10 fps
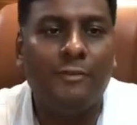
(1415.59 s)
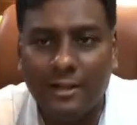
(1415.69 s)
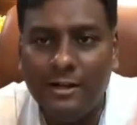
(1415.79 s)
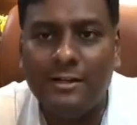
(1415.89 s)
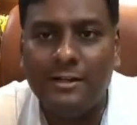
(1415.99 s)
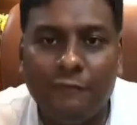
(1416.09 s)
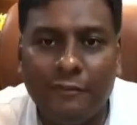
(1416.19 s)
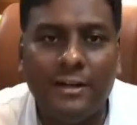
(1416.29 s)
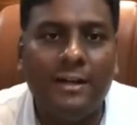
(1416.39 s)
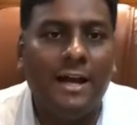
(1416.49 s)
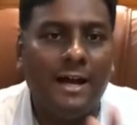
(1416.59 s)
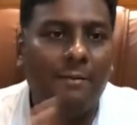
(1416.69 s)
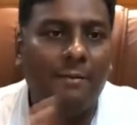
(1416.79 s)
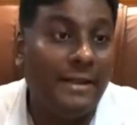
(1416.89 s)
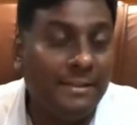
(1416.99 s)
There are different
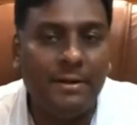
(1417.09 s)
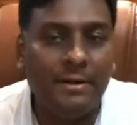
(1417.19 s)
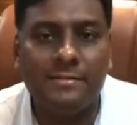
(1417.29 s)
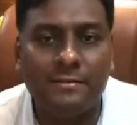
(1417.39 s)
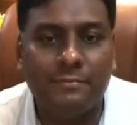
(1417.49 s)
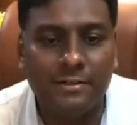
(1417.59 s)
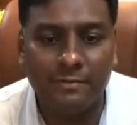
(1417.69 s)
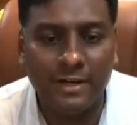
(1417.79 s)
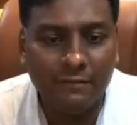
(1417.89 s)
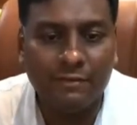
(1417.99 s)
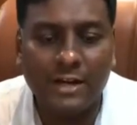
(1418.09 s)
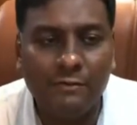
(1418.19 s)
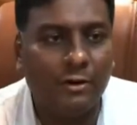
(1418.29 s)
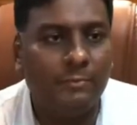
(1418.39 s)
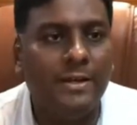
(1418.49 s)
mathematics, which is very difficult
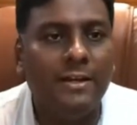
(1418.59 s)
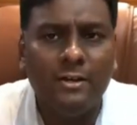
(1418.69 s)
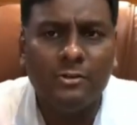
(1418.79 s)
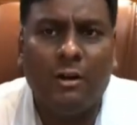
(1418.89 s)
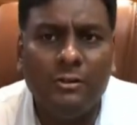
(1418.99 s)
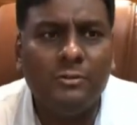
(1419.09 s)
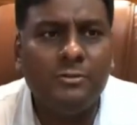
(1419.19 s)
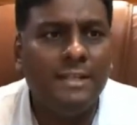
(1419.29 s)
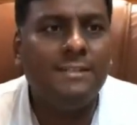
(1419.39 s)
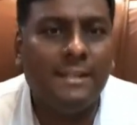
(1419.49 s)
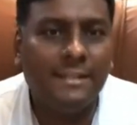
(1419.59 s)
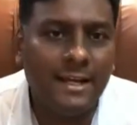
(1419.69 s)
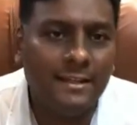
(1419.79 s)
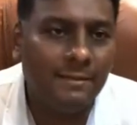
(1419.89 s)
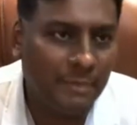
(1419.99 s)
for me. So all those things are
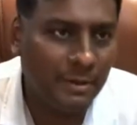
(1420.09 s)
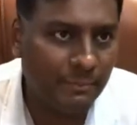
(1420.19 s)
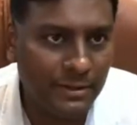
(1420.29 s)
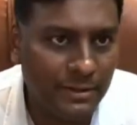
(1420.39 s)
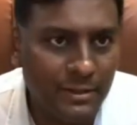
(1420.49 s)
there in the paper.